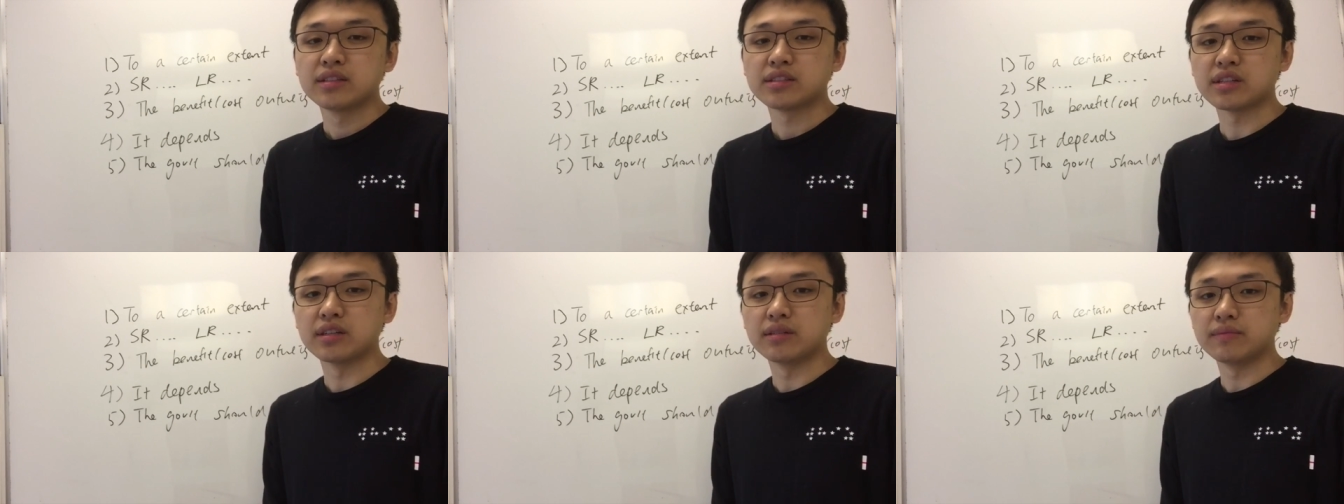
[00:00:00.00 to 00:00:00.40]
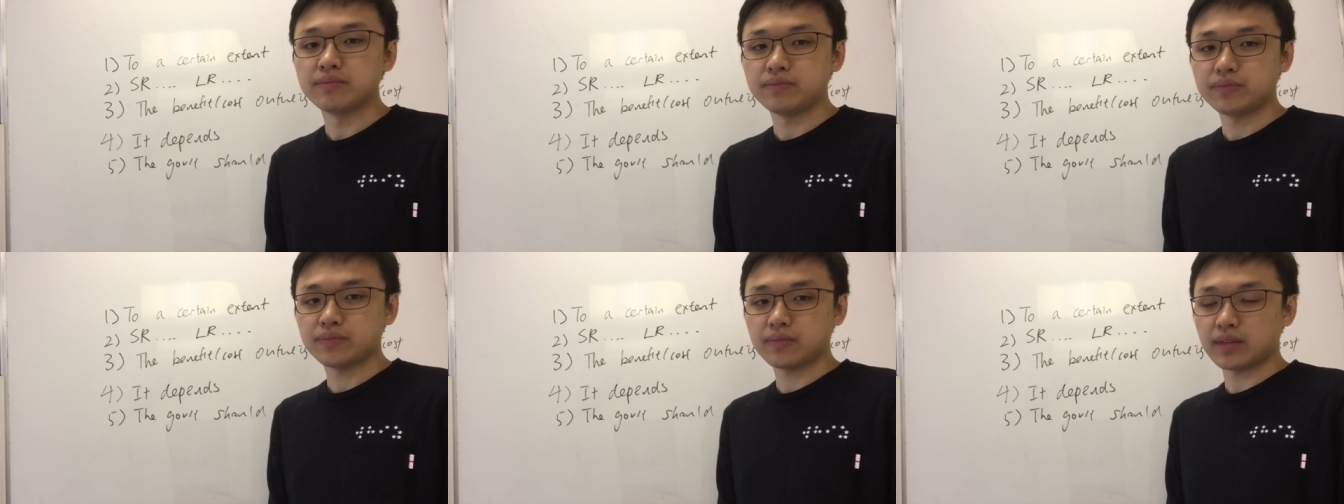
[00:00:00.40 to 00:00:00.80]

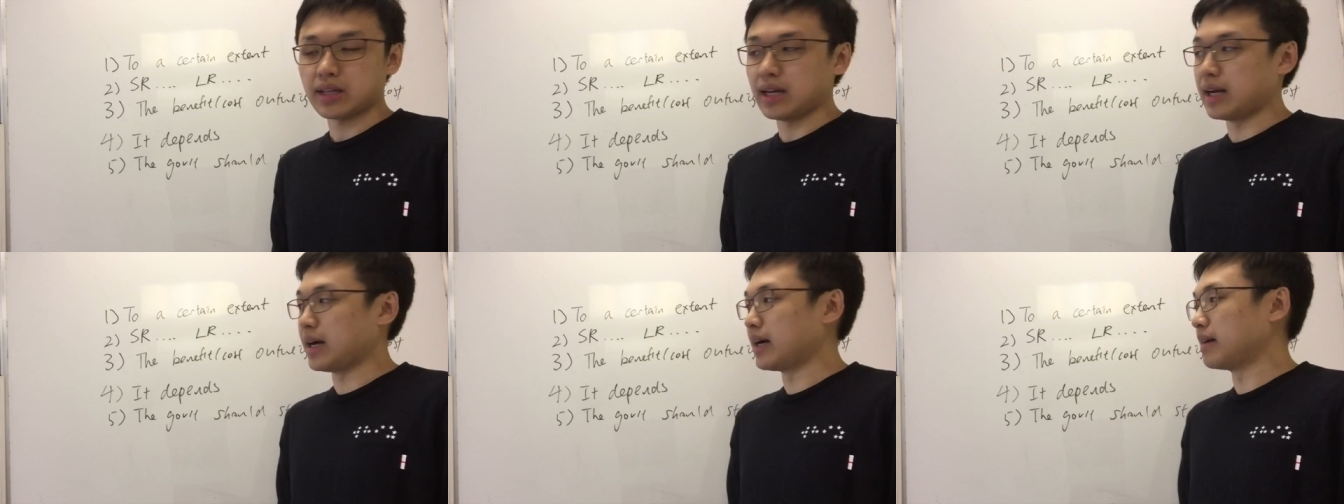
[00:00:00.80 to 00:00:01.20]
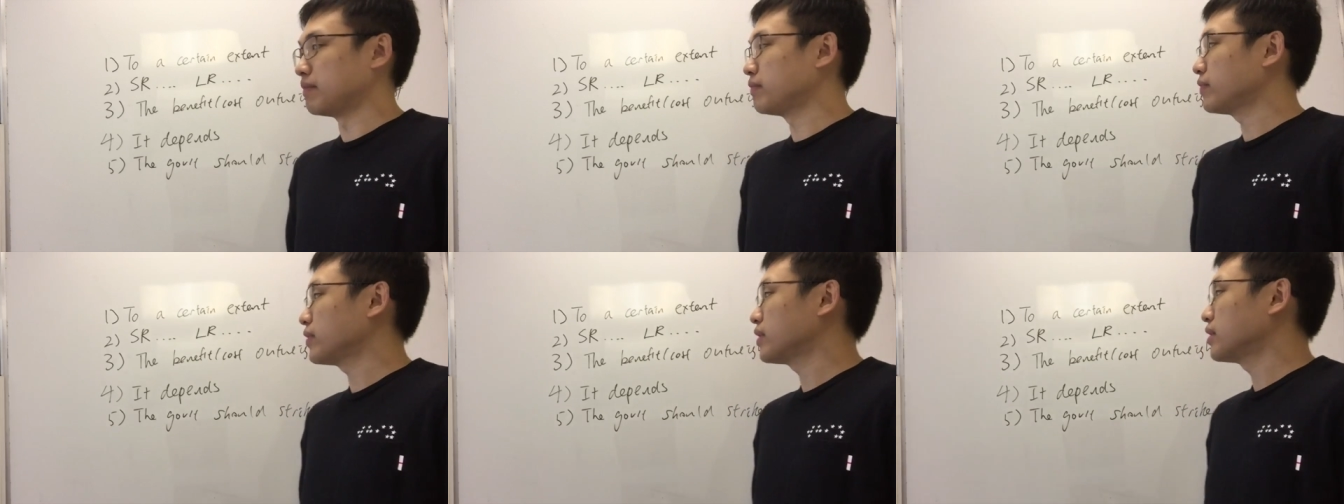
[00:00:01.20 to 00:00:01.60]
So
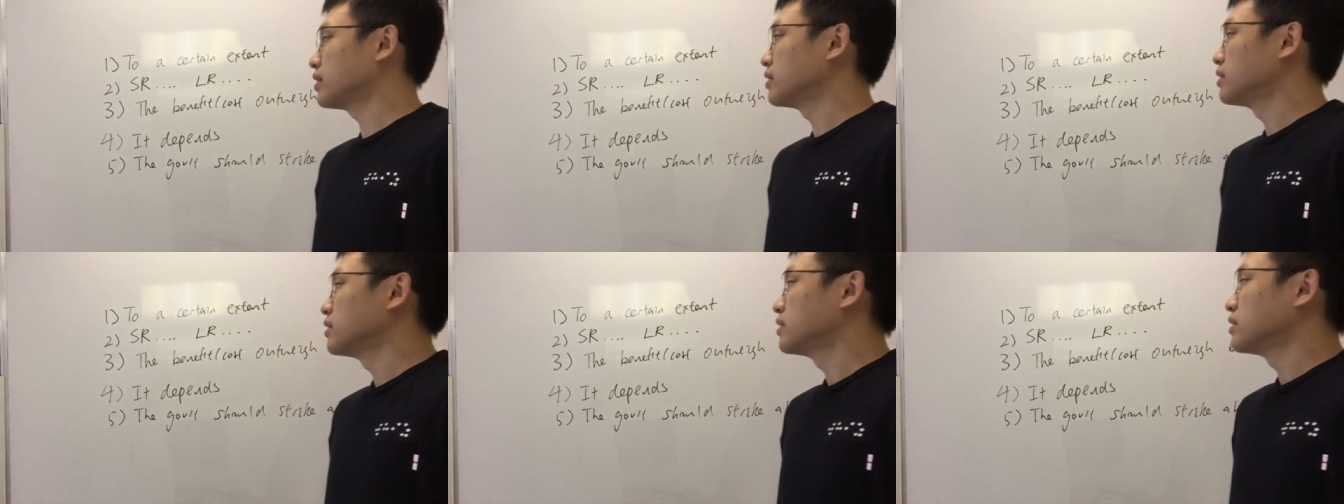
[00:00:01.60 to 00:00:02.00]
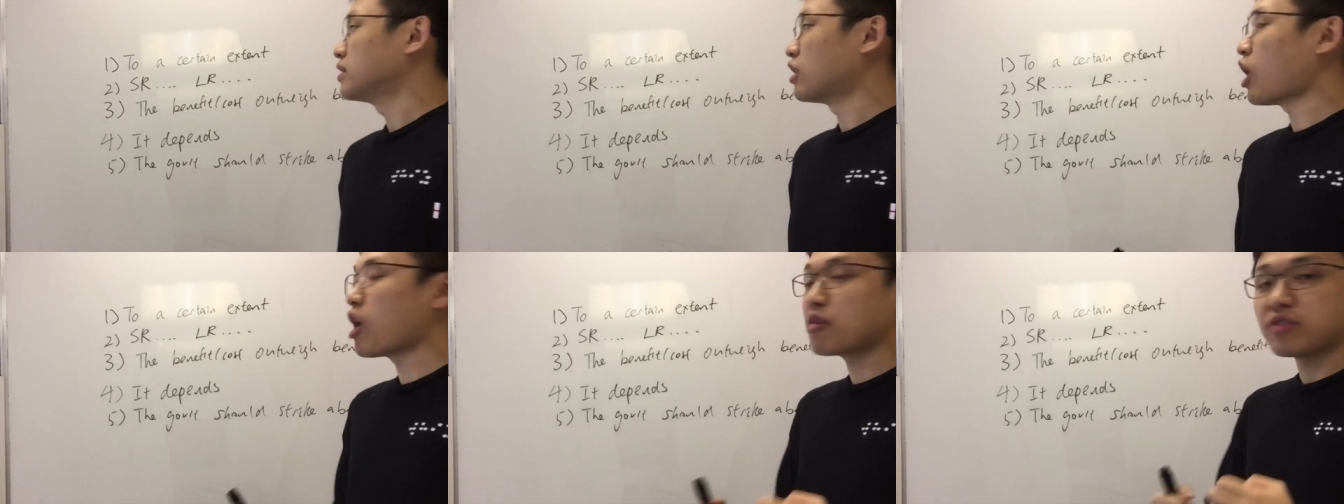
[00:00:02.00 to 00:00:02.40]
uh,
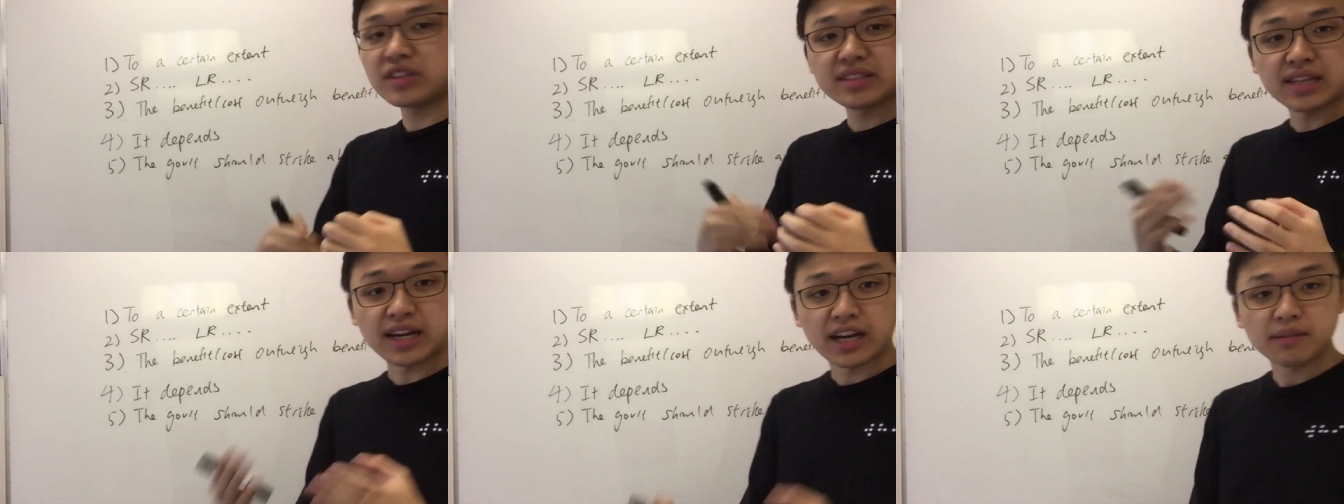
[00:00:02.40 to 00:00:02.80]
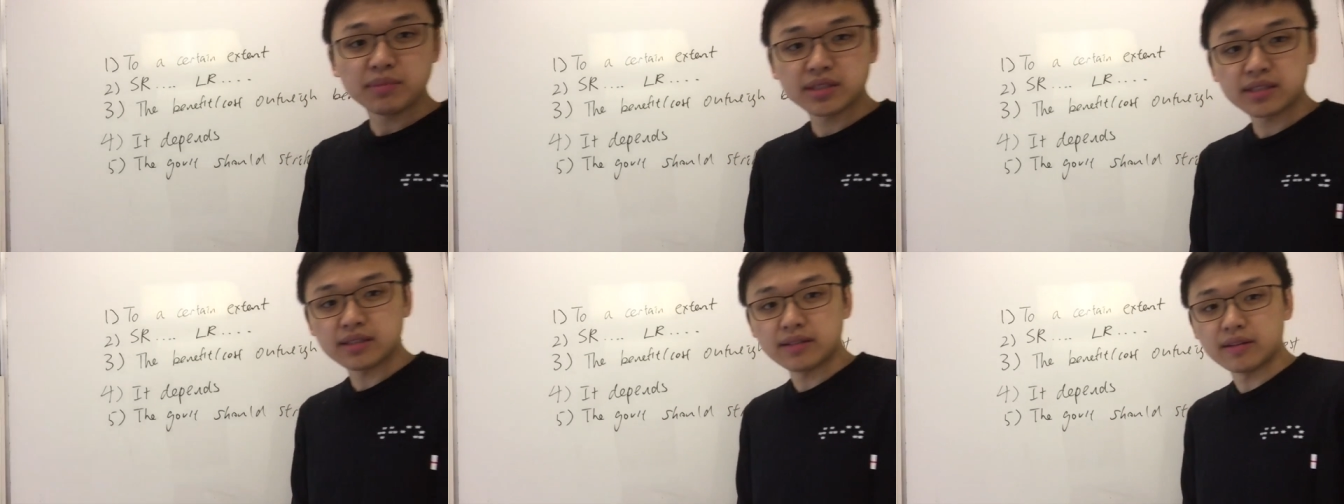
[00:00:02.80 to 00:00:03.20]

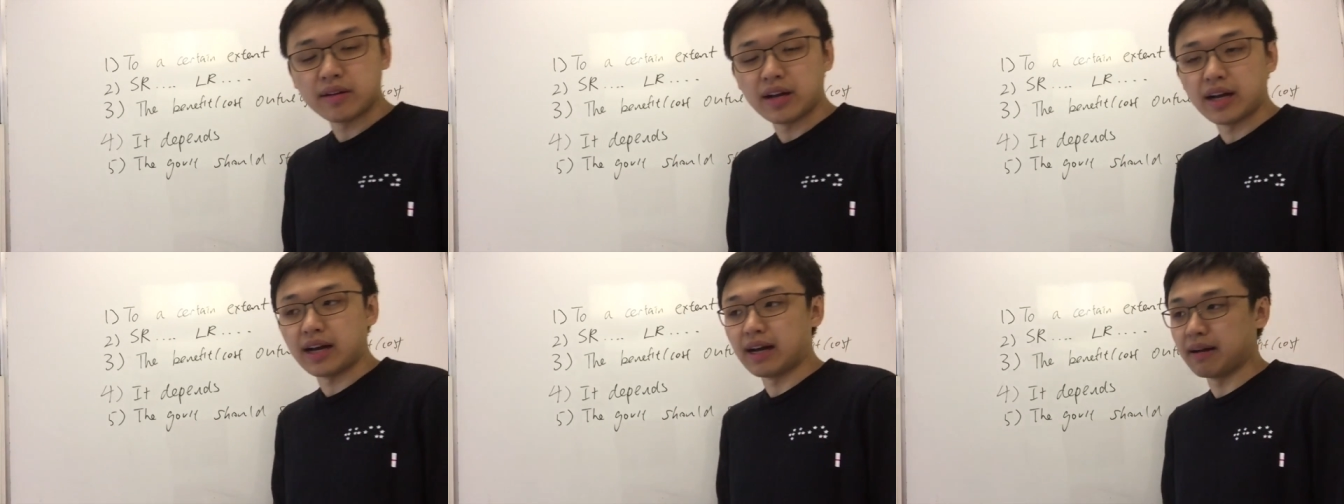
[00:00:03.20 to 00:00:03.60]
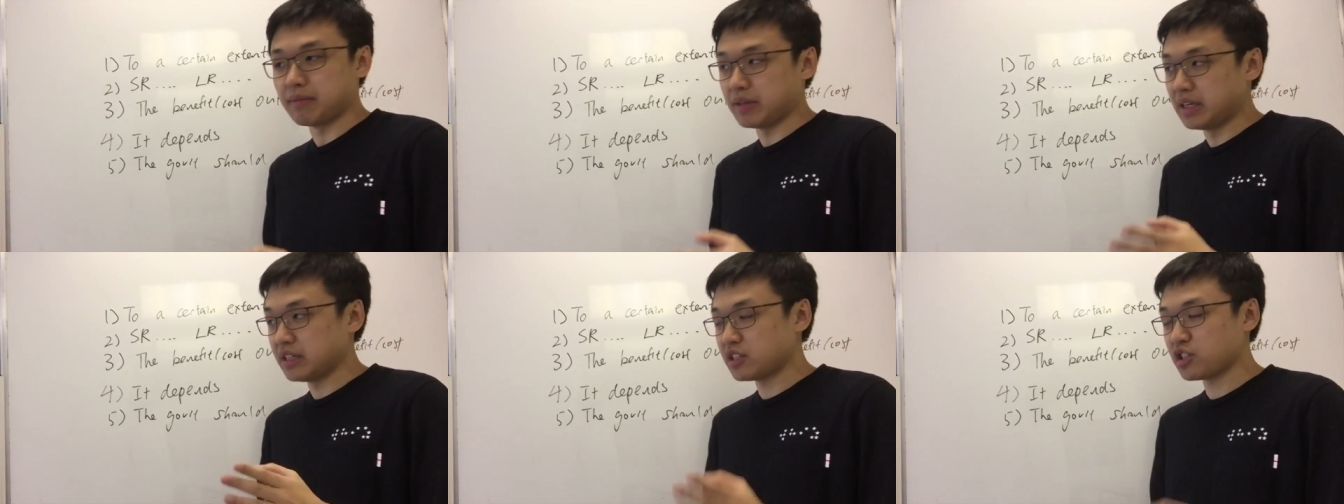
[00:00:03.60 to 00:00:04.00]
oftentimes,
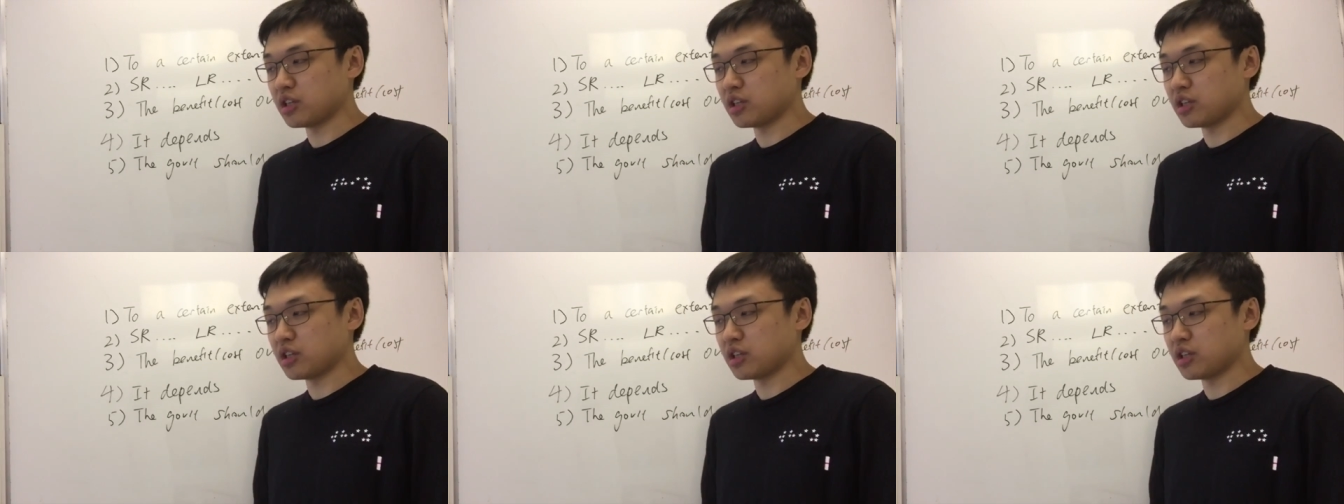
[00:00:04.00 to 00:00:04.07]
uh,